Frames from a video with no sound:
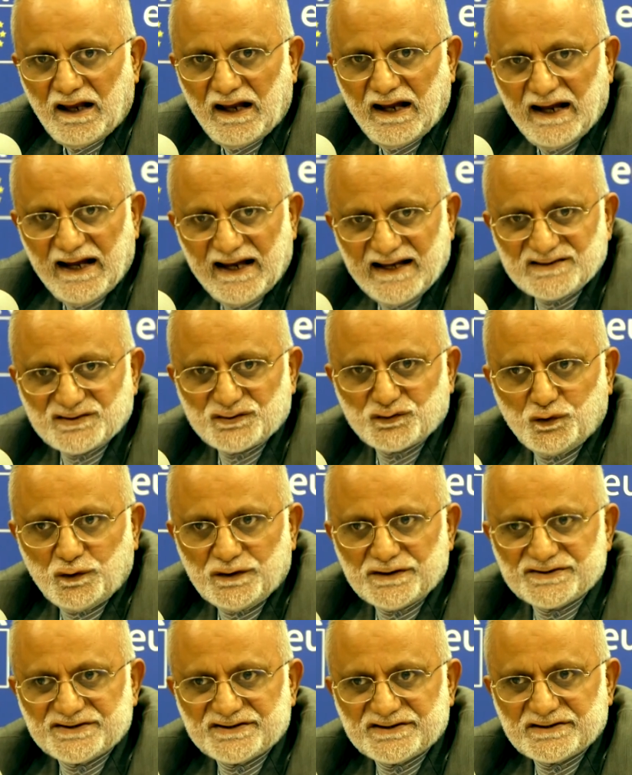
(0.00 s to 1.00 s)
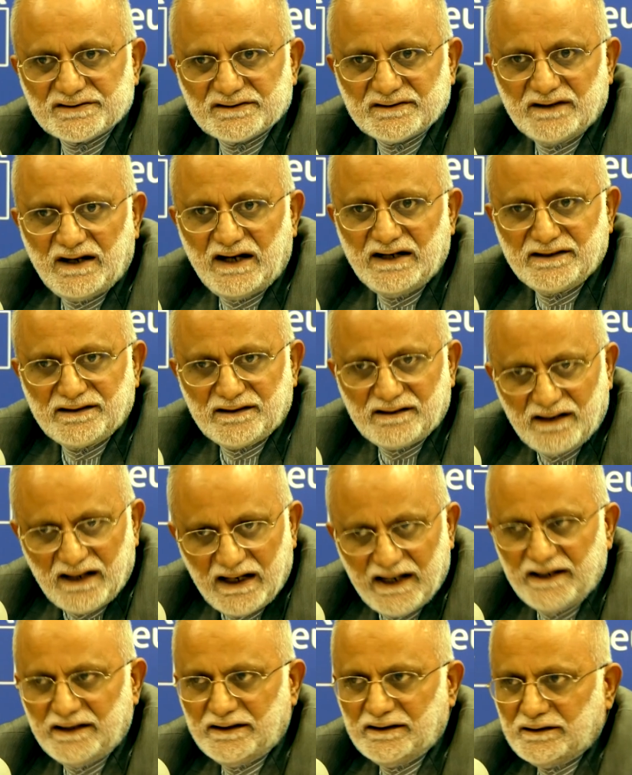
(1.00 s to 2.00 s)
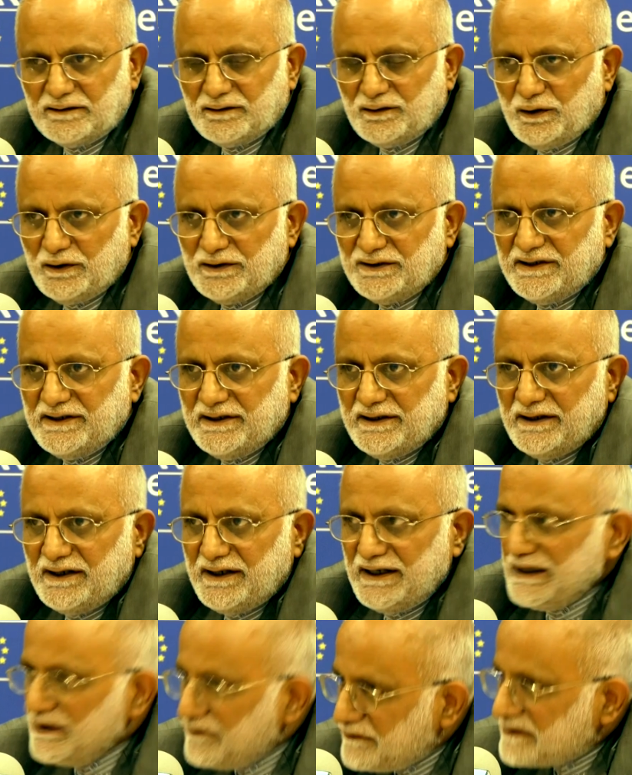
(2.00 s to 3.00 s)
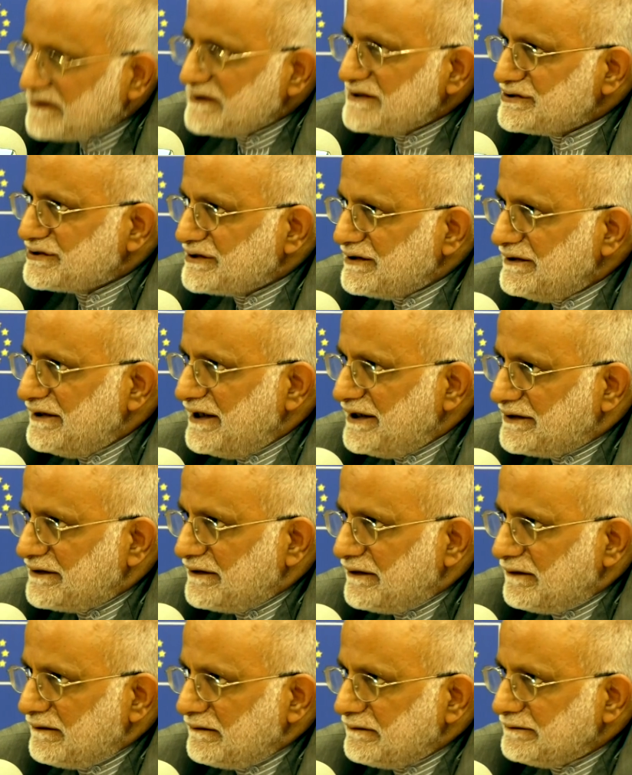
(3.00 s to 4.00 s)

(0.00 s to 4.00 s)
as was underlined on the invitation letter,